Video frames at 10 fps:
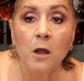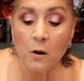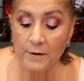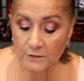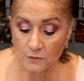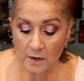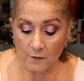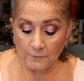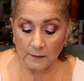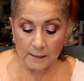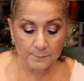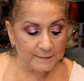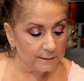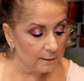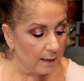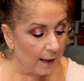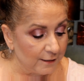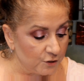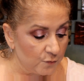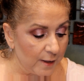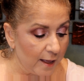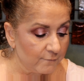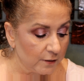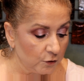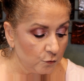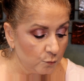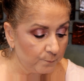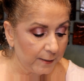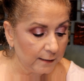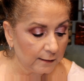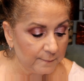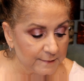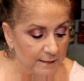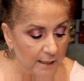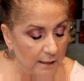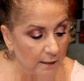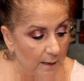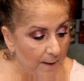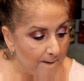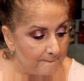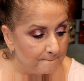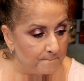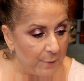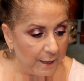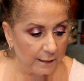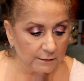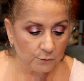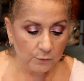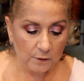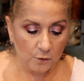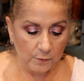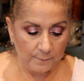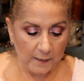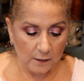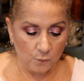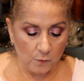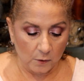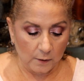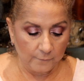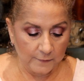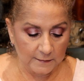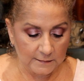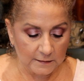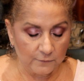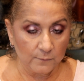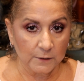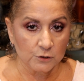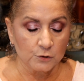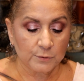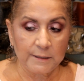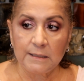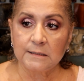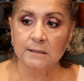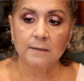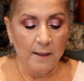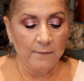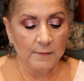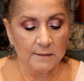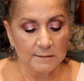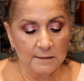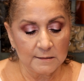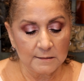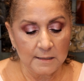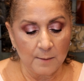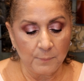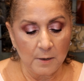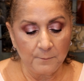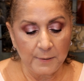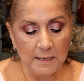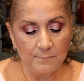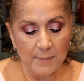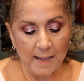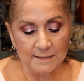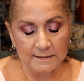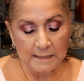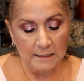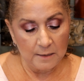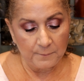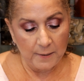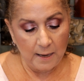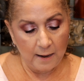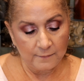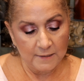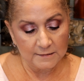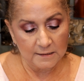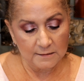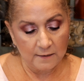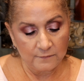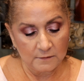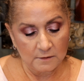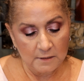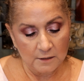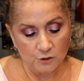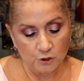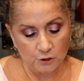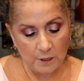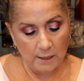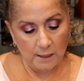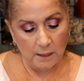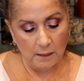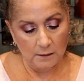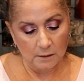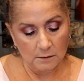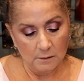All right, so now for lips. I don't have a new pink lipstick, but we're going to make it work. This is from Catrice, and this is the Plumping Maxi Lip, and this is in the shade